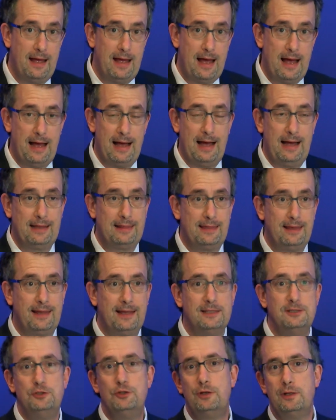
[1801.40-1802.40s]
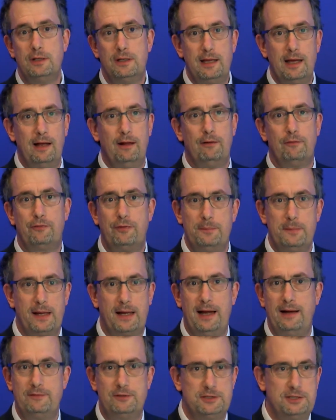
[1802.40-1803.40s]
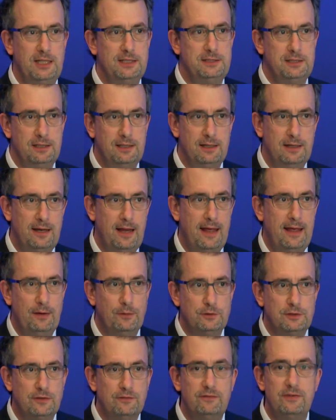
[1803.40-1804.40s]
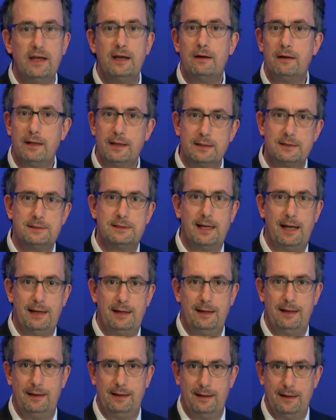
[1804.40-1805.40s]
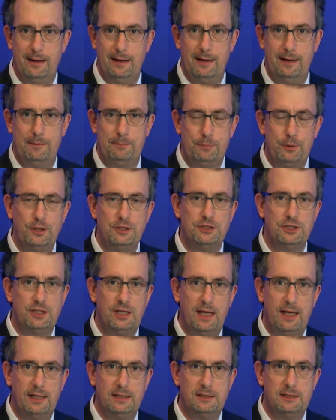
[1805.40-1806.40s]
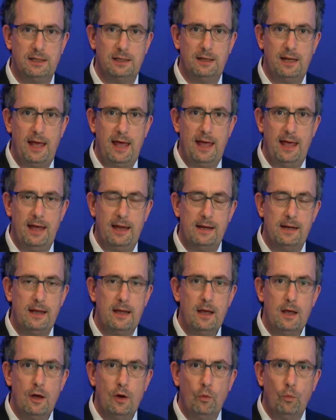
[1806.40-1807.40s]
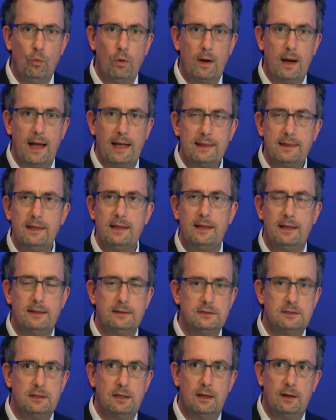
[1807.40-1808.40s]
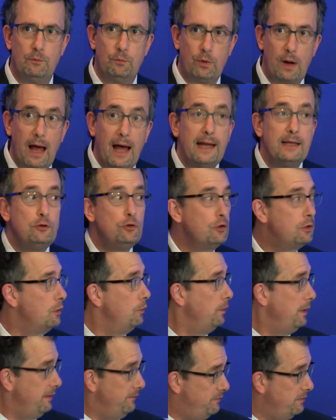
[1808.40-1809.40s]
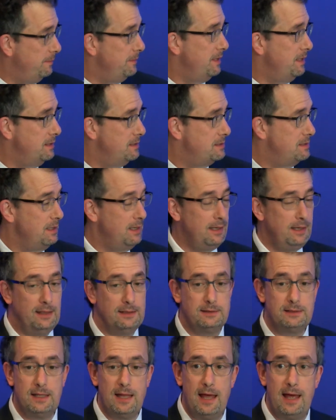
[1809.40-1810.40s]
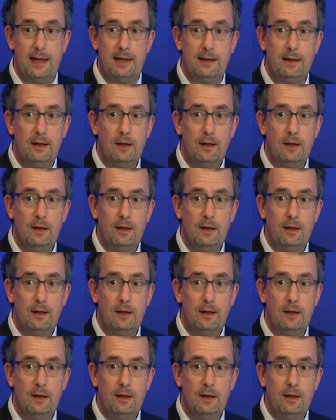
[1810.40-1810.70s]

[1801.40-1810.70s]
I think as you can tell from the conversation today, it was a very exciting presentation. And what I think is, what I took away from this is that